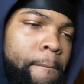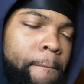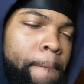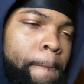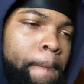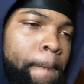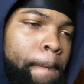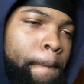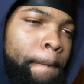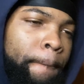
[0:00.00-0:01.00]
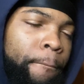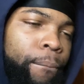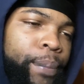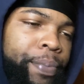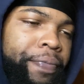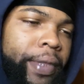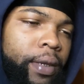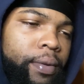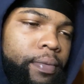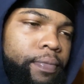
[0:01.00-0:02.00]
you know, you kill
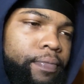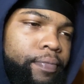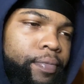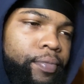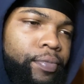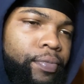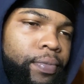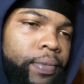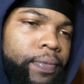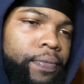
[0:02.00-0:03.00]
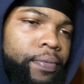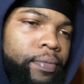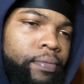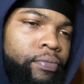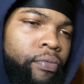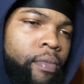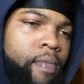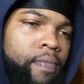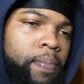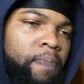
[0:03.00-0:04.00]
someone. Mm-hmm.
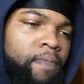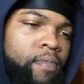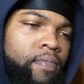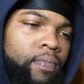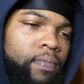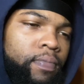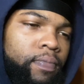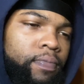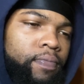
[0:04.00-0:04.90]
That's right, aye.